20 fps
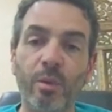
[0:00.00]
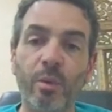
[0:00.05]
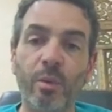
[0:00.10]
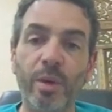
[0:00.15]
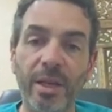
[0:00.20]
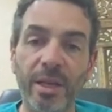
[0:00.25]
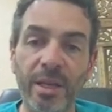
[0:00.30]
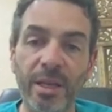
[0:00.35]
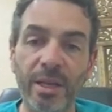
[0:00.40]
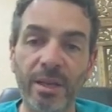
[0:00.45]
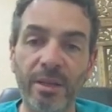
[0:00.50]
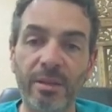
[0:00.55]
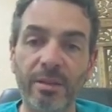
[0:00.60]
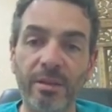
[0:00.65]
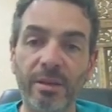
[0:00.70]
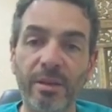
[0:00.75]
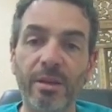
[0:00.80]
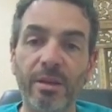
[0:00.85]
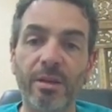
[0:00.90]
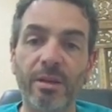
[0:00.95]
we
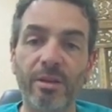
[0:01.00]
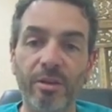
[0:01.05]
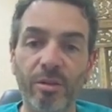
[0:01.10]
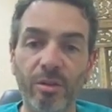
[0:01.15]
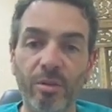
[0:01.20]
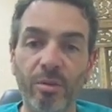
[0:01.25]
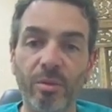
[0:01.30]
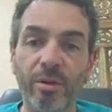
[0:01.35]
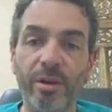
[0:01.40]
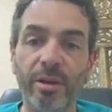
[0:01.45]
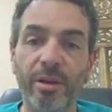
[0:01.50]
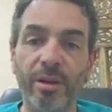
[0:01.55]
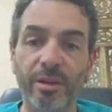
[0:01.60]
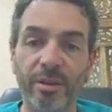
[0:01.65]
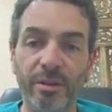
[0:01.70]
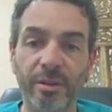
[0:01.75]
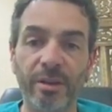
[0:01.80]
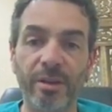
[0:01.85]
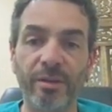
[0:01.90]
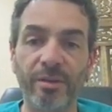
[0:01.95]
need newer
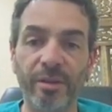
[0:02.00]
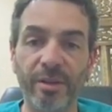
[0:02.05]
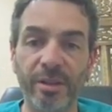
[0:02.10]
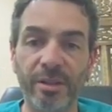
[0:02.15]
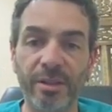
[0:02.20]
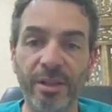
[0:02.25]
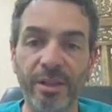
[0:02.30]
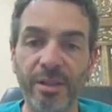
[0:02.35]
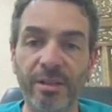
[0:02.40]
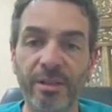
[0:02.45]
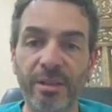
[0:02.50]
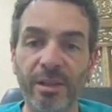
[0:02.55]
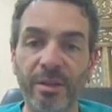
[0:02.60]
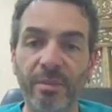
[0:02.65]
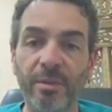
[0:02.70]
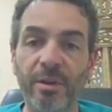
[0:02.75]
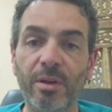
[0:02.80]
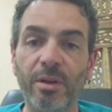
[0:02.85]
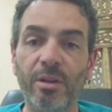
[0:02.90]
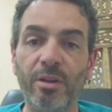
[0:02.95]
delivery
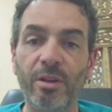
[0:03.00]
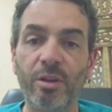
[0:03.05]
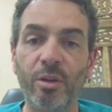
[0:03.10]
system,